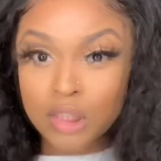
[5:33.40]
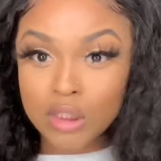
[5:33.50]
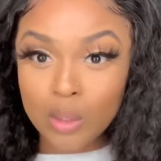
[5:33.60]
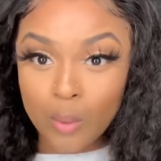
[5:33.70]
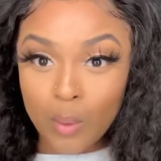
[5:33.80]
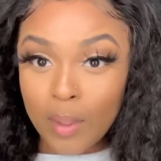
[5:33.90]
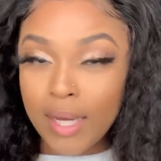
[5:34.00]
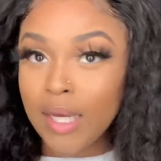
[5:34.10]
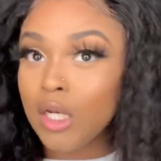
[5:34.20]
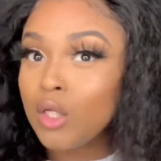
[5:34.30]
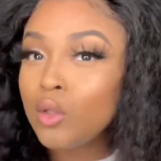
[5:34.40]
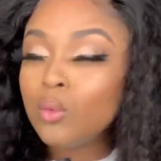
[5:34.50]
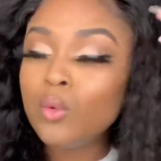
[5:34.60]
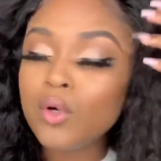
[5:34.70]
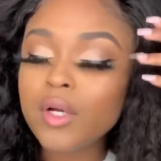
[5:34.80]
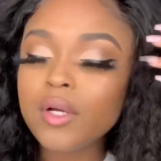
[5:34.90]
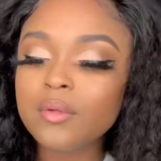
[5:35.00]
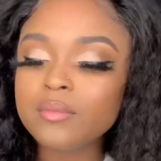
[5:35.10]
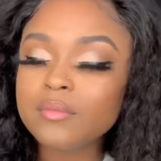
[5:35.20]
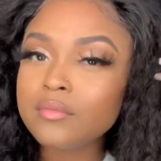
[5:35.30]
So we're gonna add a little water.
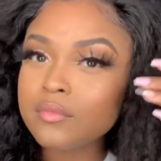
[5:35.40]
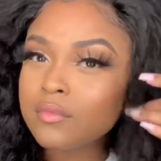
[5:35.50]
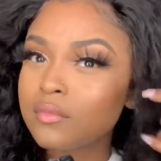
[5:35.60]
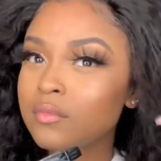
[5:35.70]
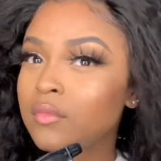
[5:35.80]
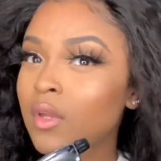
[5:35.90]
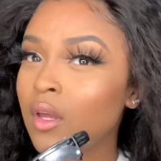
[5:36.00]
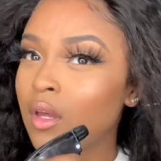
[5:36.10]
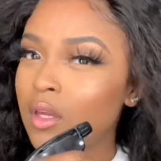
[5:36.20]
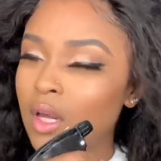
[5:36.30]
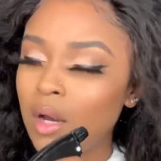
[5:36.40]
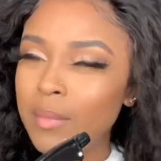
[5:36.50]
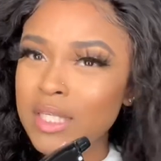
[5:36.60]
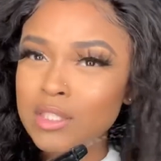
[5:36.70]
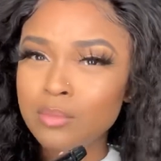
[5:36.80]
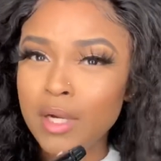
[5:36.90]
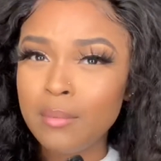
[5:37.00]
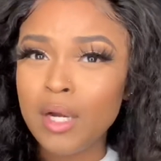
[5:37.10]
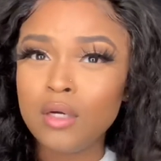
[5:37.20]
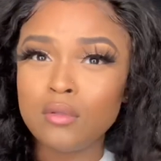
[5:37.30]
Y'all, my spray
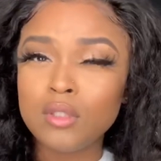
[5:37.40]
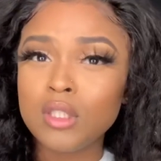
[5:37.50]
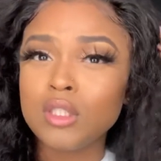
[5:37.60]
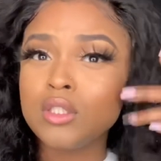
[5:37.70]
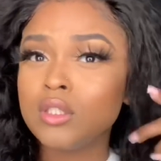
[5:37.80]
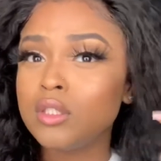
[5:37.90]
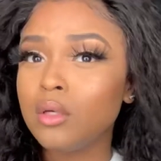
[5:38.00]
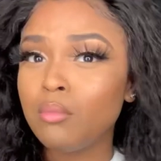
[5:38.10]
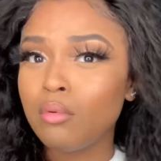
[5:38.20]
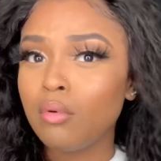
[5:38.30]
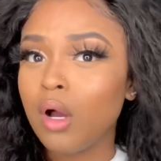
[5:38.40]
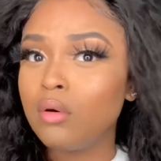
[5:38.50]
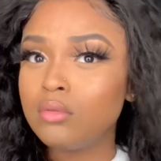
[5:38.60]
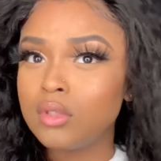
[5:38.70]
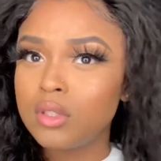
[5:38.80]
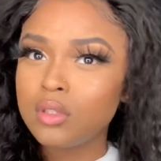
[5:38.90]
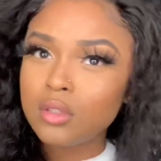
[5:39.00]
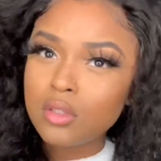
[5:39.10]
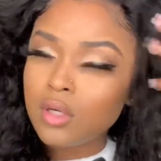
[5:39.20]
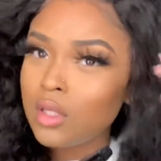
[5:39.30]
bottle is broke
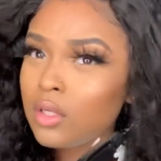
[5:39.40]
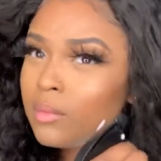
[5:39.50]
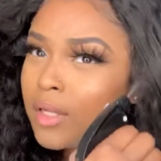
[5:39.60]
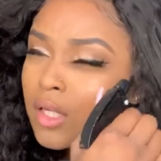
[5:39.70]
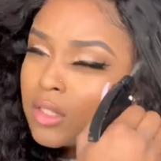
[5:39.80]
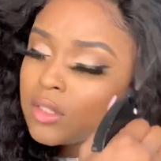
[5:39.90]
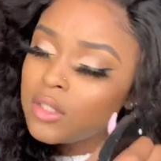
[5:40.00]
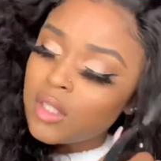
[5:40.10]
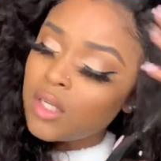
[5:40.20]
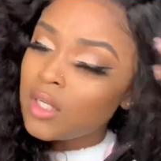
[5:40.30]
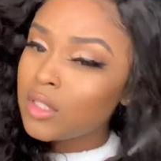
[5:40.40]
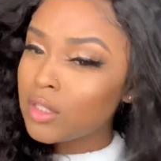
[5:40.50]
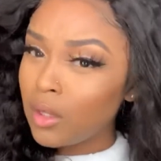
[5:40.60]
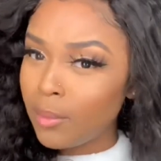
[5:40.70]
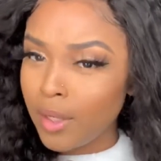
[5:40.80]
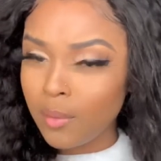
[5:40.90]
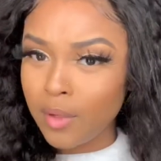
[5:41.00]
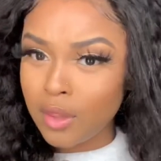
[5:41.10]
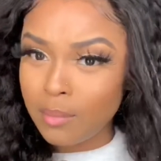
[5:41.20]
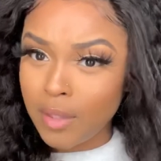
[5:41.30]
a little bit, so bear
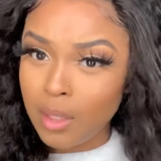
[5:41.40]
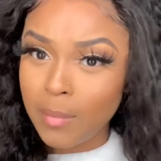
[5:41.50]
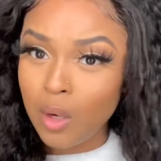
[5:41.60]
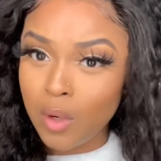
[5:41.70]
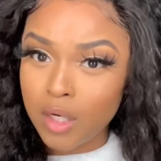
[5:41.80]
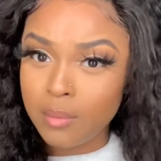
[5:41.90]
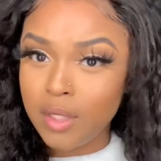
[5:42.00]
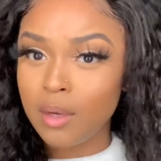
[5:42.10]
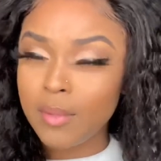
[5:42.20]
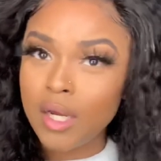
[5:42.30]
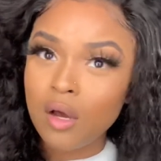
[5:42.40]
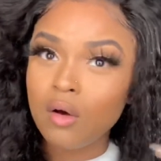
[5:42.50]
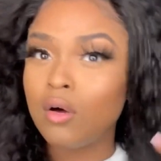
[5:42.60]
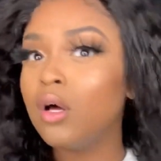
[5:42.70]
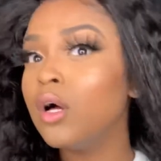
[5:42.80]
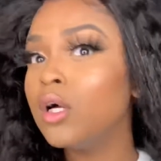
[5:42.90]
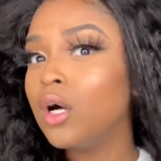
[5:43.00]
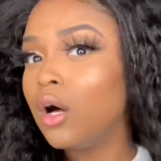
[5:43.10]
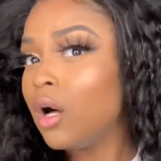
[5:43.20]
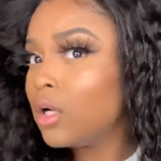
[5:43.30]
with me. My water be coming out
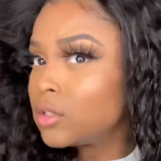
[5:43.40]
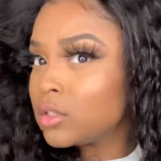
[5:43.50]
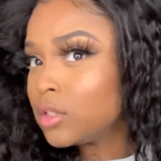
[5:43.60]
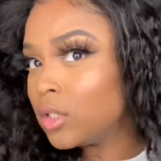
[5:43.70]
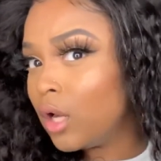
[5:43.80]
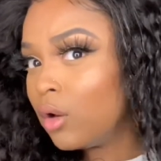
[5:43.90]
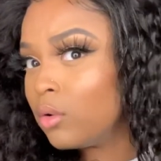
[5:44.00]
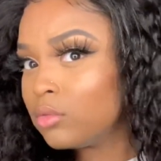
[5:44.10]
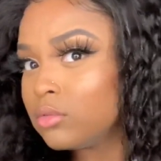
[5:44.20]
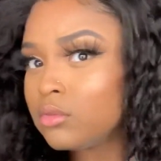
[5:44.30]
all slow.